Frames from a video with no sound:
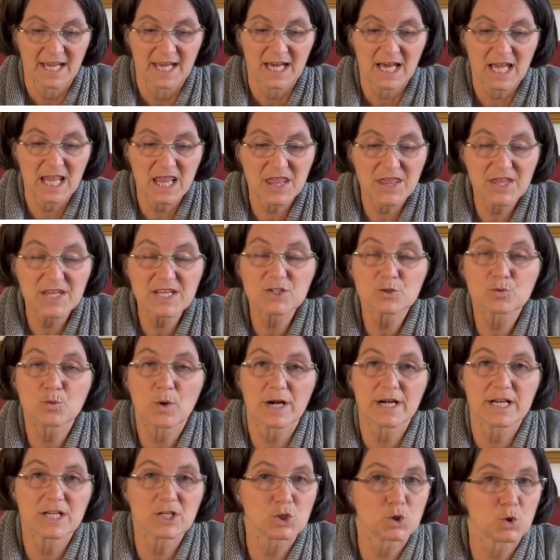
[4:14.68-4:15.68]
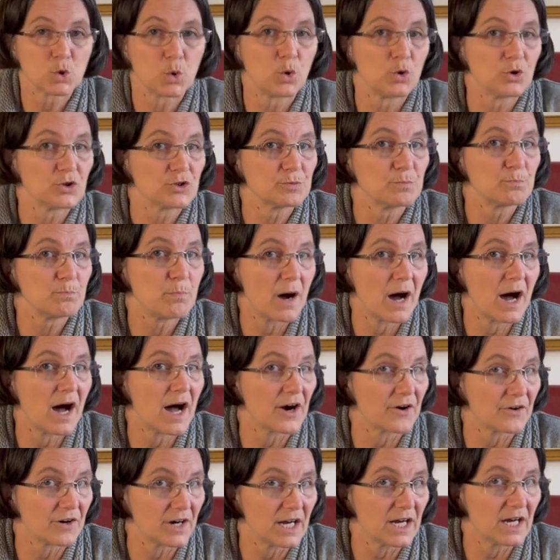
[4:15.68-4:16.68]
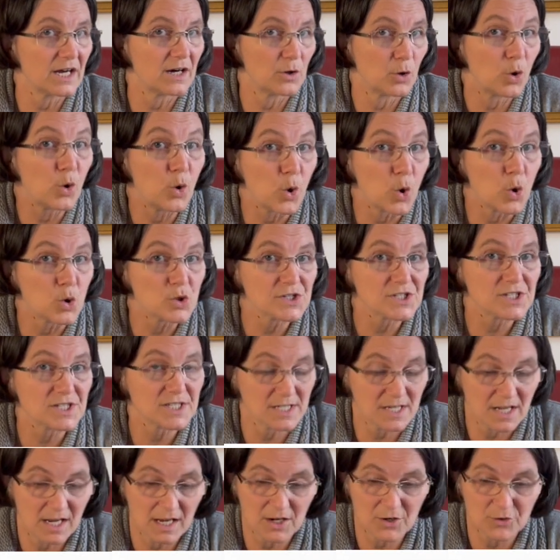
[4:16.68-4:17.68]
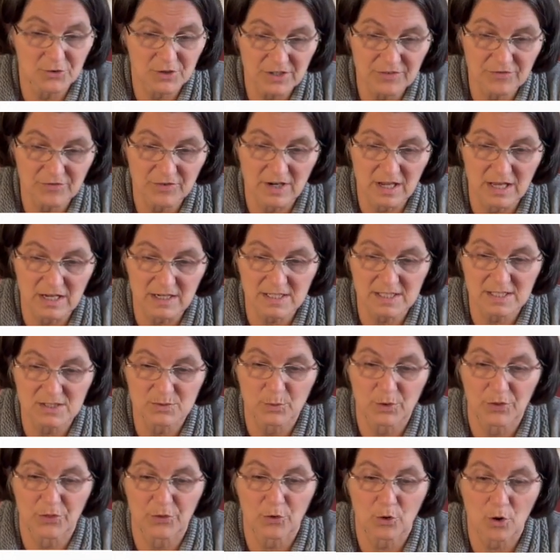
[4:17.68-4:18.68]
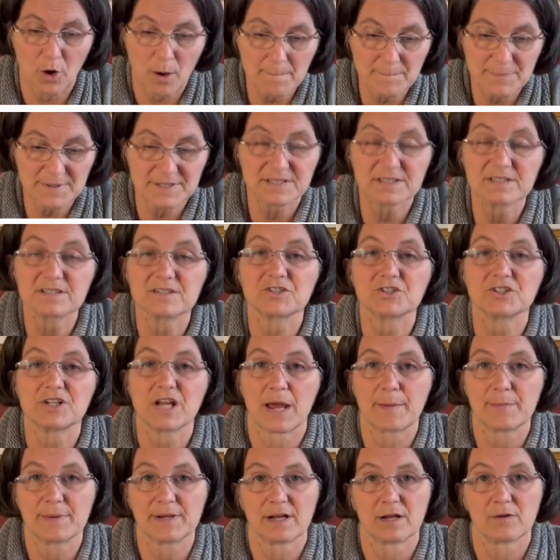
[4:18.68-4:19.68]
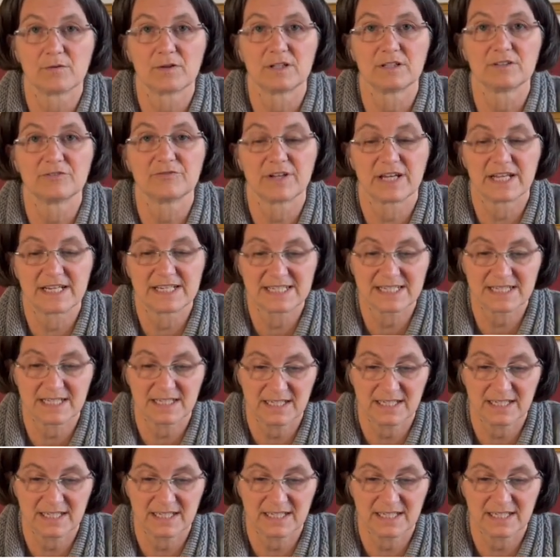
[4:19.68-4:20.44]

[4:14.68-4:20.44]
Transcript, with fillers: And this one is called paraostial reflux with competent terminal valve and